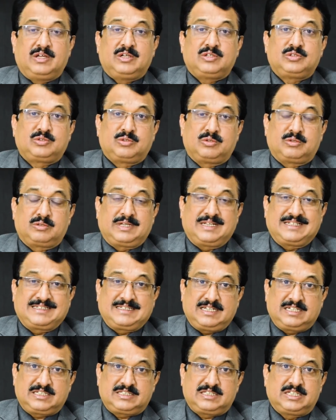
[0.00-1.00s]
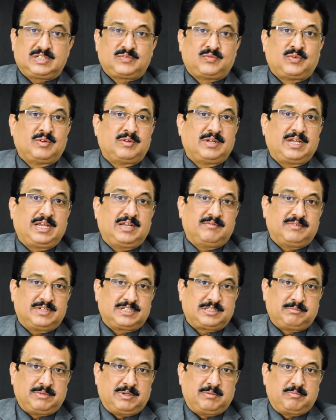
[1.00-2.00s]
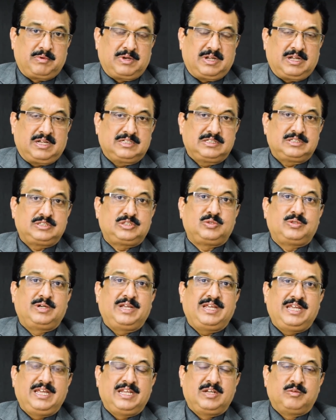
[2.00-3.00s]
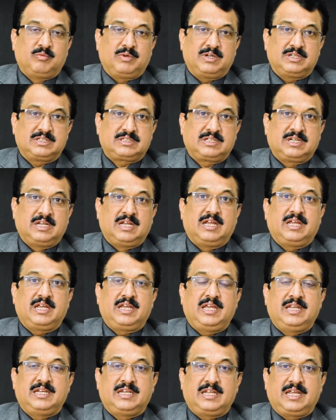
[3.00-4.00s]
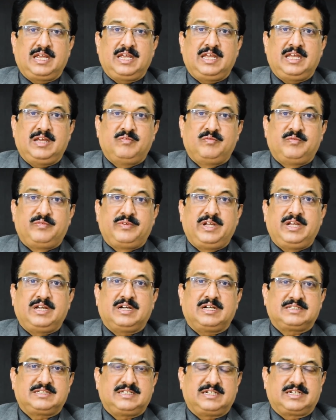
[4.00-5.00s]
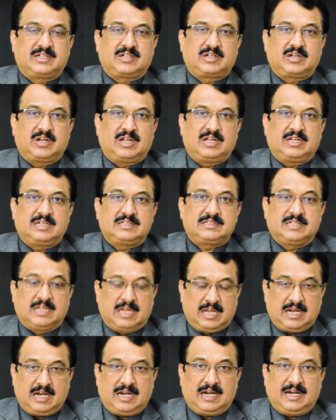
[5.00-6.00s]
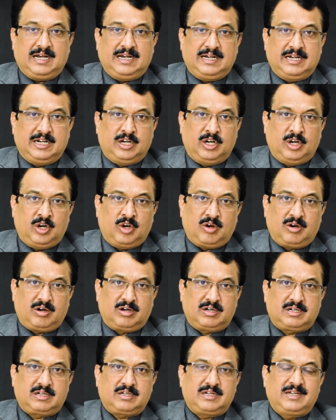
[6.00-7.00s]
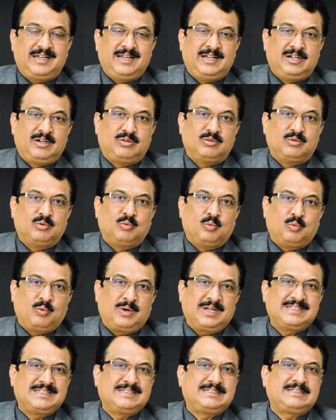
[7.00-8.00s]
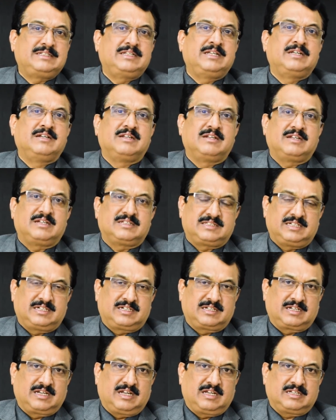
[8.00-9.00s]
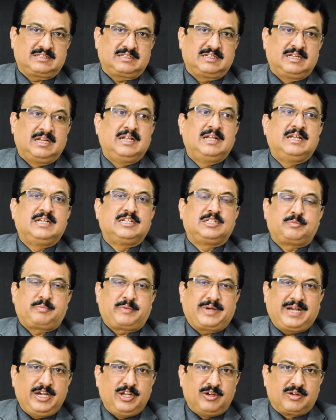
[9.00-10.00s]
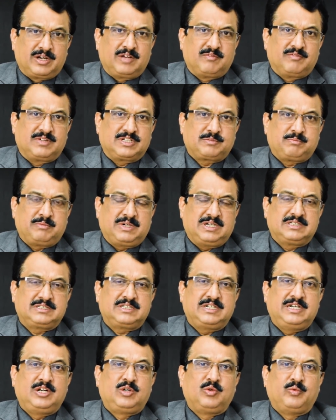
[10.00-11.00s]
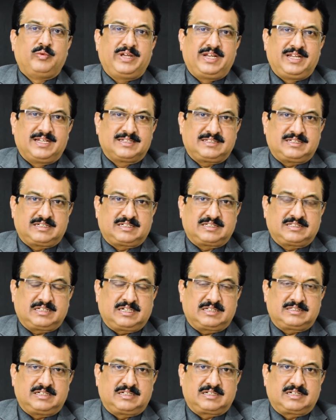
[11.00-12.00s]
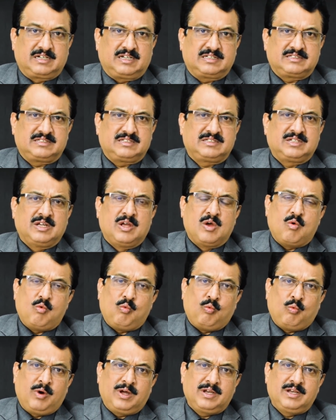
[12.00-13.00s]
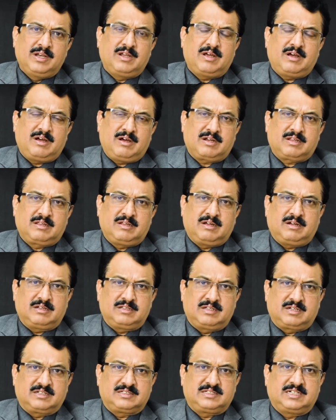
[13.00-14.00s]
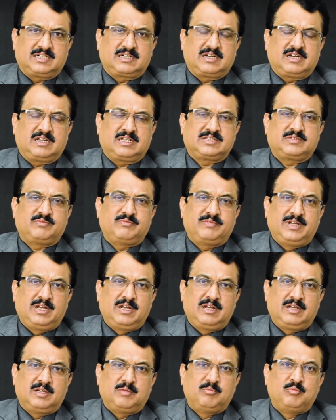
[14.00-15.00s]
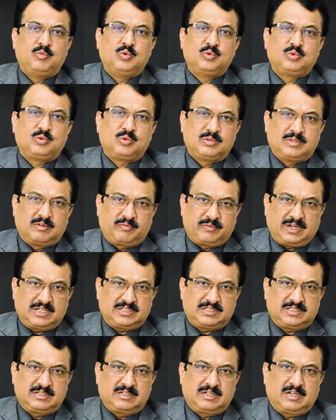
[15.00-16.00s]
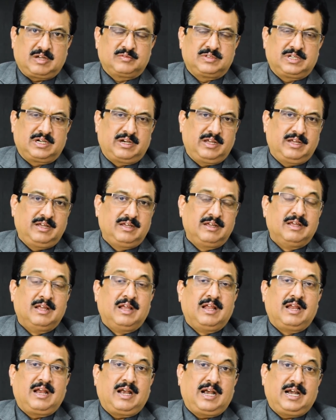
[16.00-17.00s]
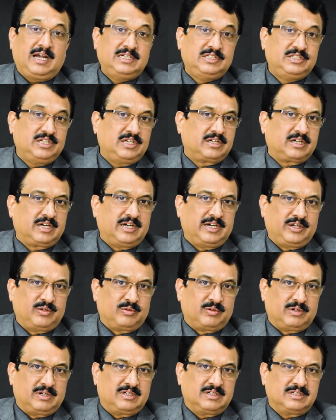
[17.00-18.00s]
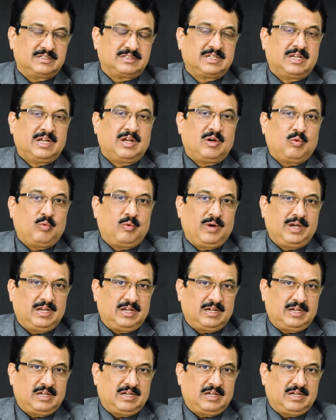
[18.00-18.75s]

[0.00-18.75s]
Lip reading: So a successful investment plan should invest in every asset class and not into one single asset class. Spread your investments into various asset classes. One or the other asset class will move through the fashion of the day and generate you returns, while